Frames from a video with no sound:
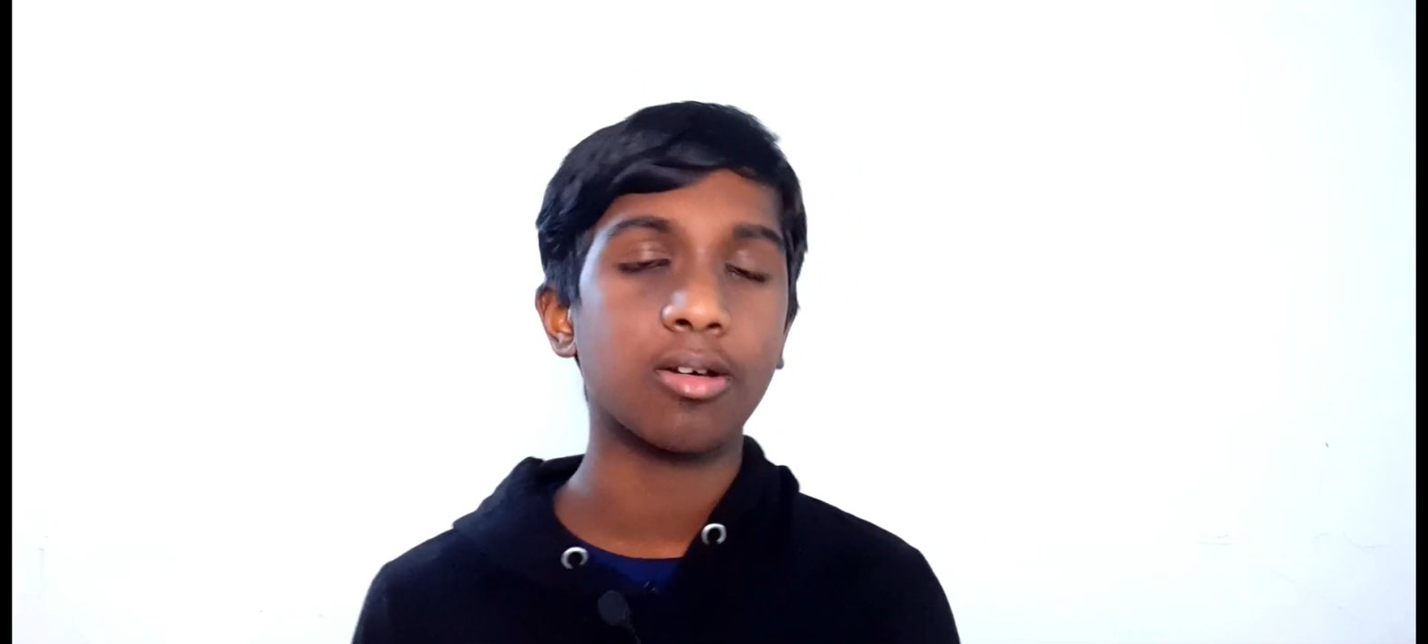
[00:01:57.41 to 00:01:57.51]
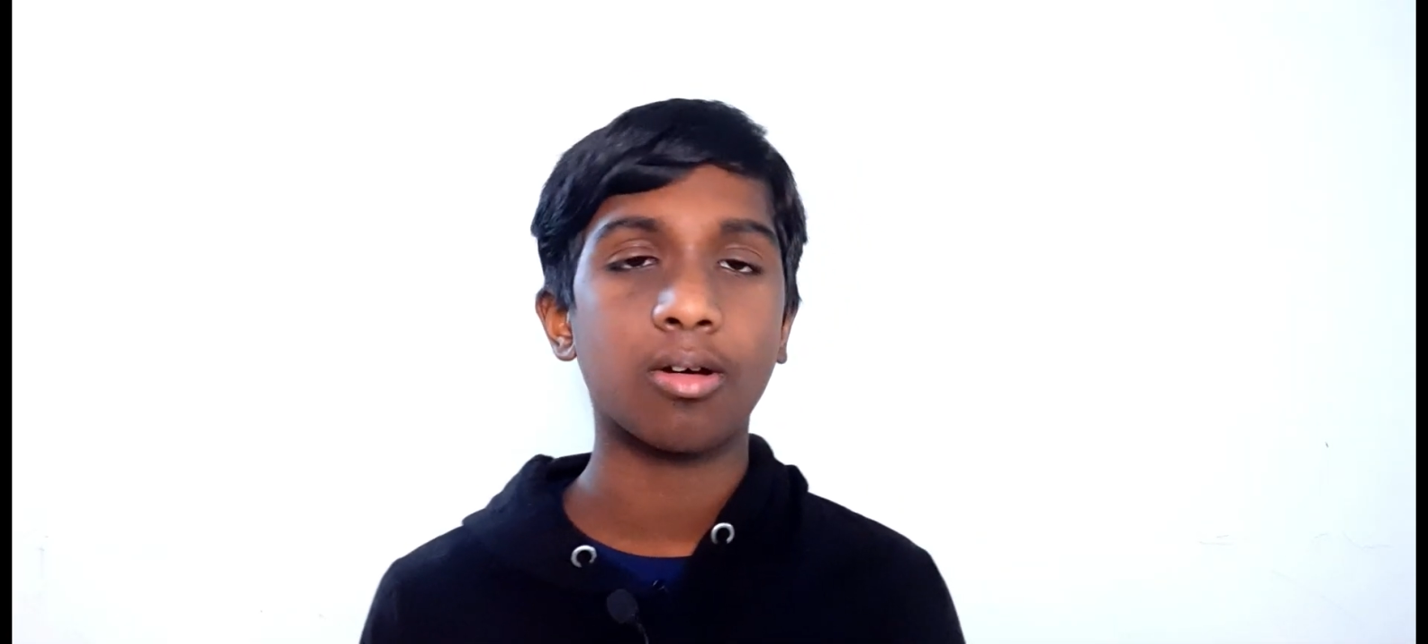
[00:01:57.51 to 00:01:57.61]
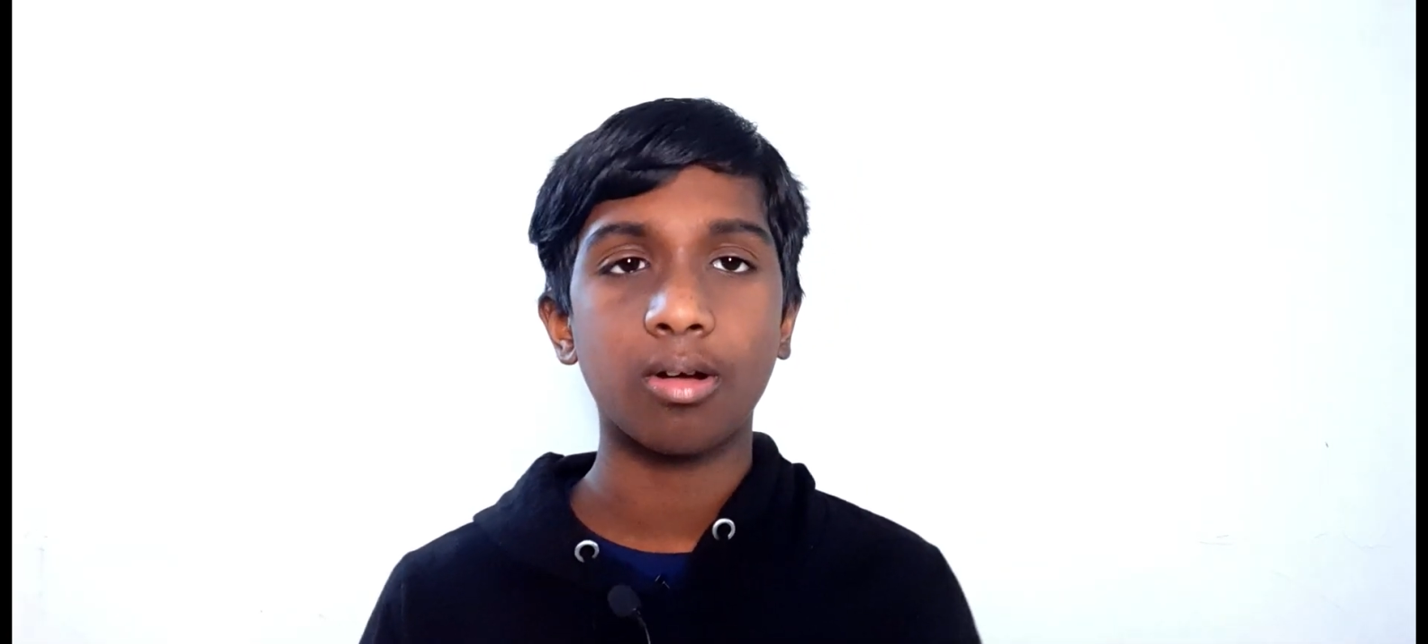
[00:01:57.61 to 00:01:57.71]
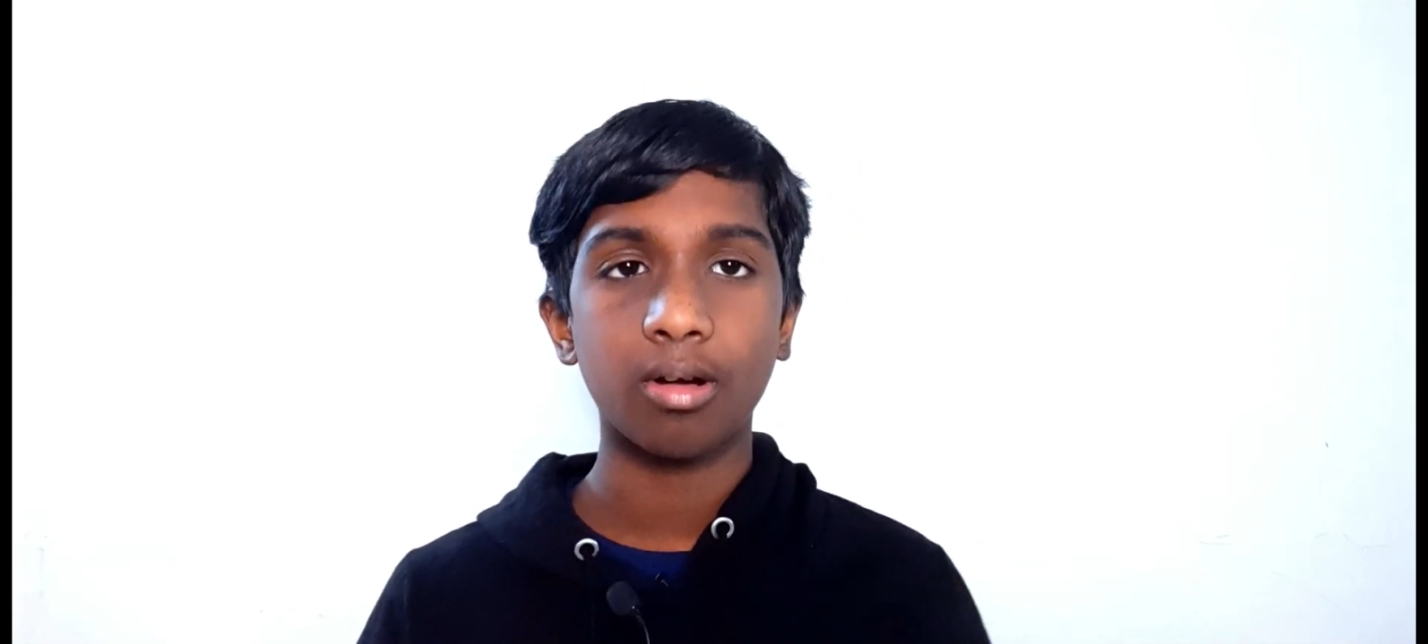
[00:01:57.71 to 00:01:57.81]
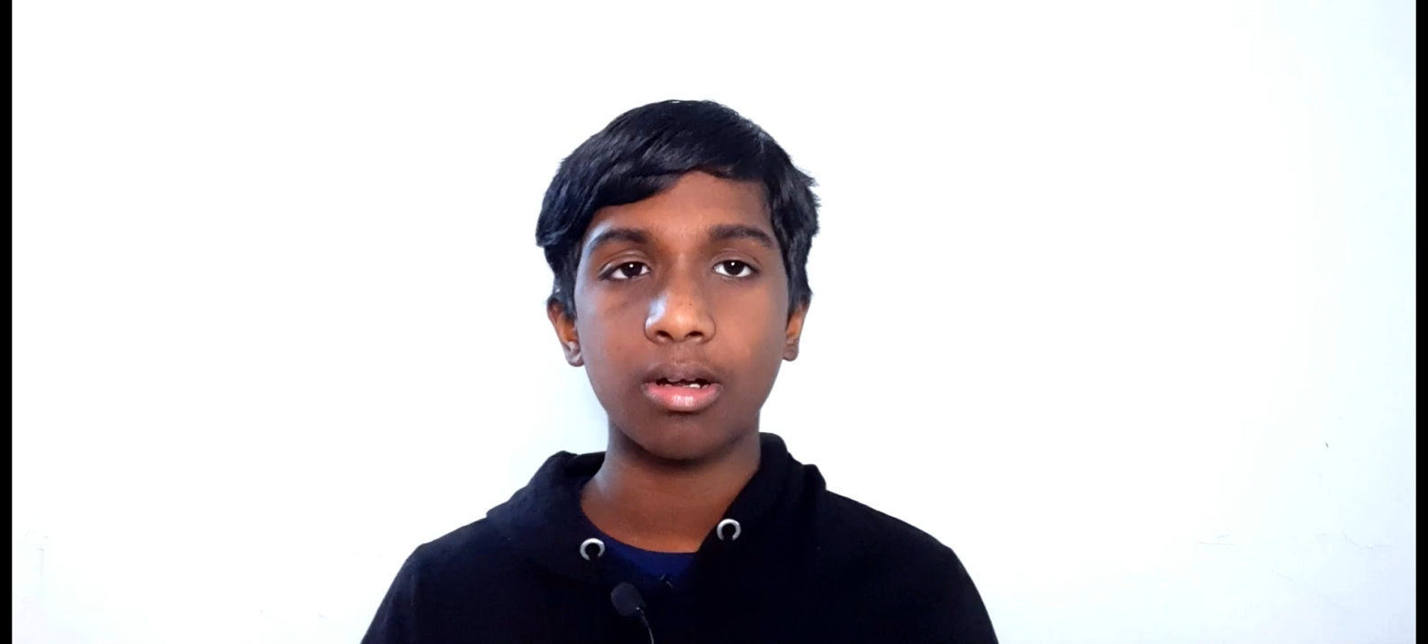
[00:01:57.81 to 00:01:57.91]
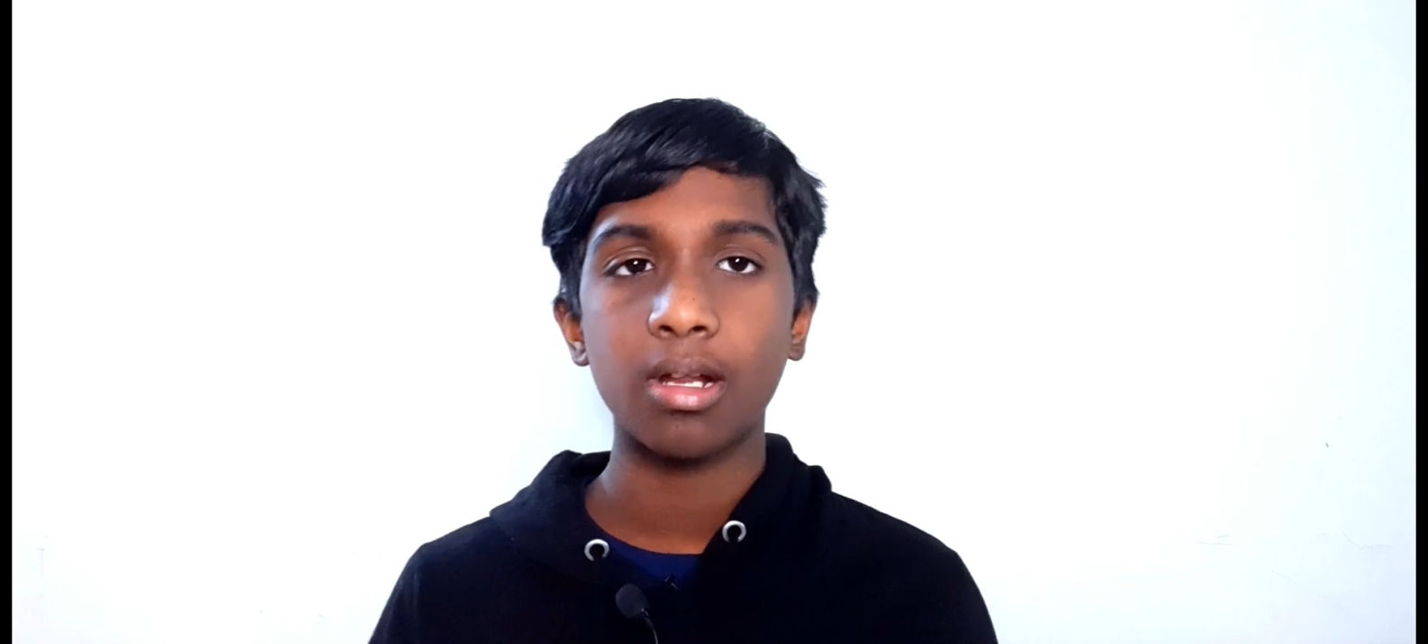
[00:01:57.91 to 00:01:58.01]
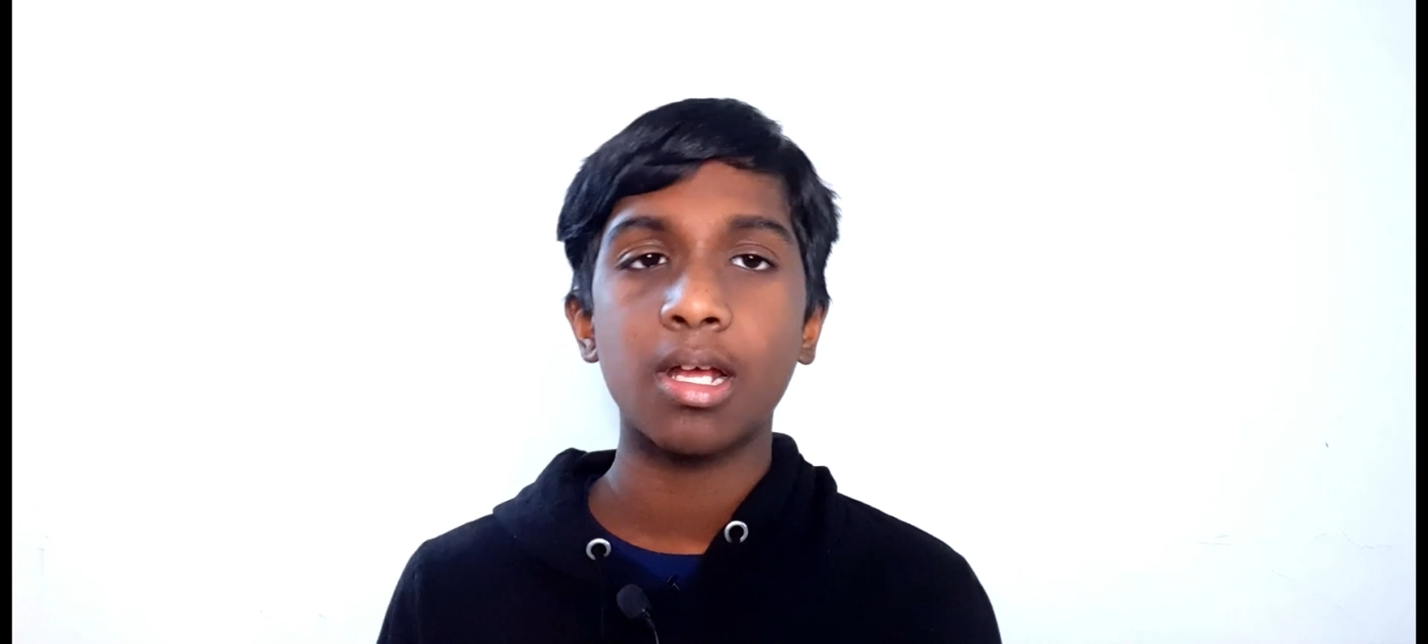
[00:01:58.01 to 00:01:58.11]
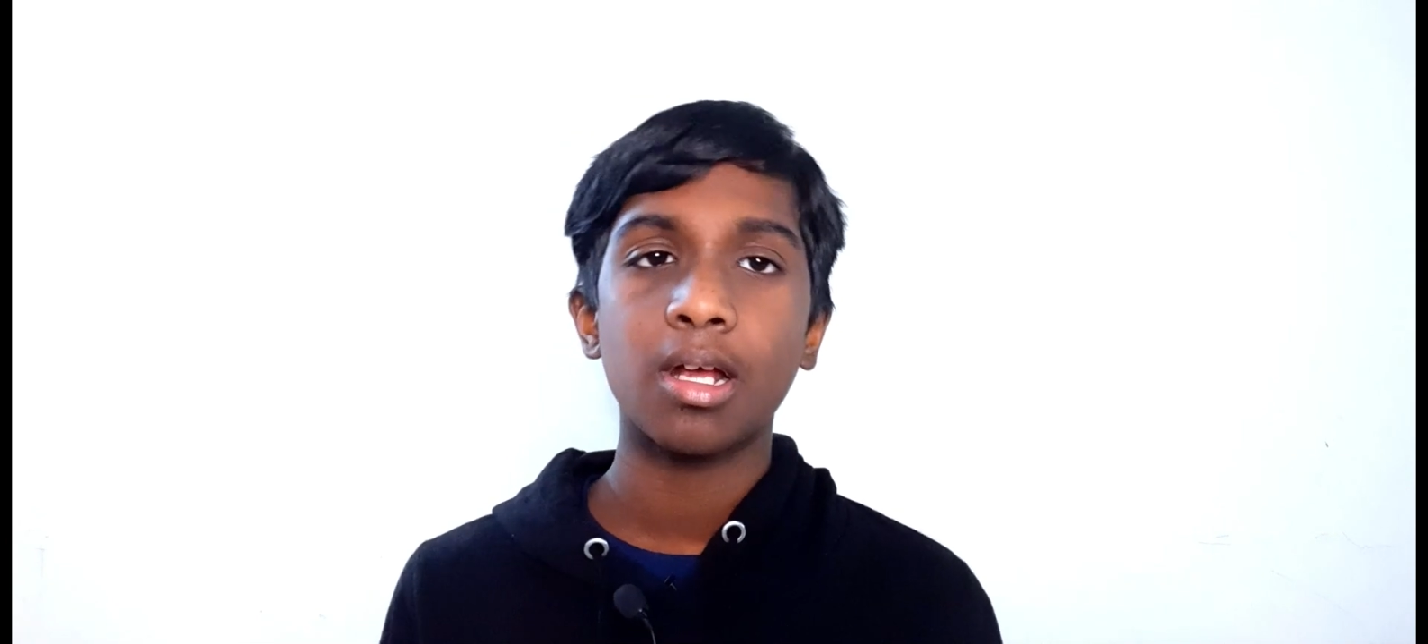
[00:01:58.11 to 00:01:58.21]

or